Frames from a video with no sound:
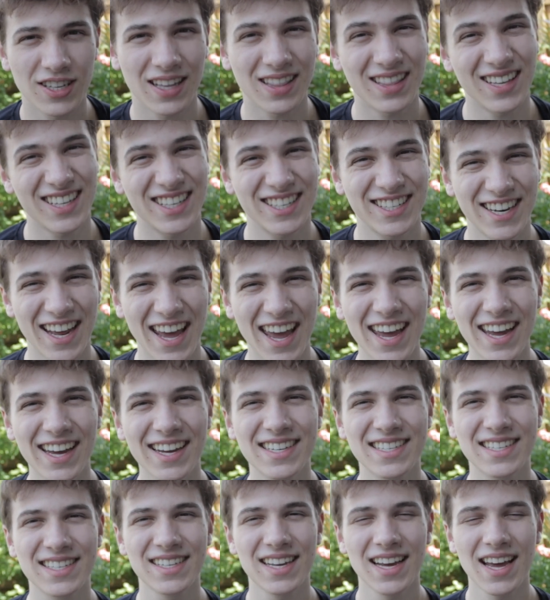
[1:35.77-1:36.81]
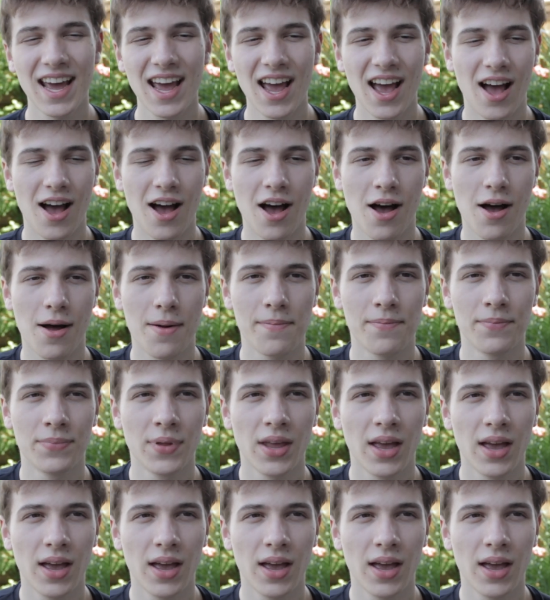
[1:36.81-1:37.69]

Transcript: that this takes, a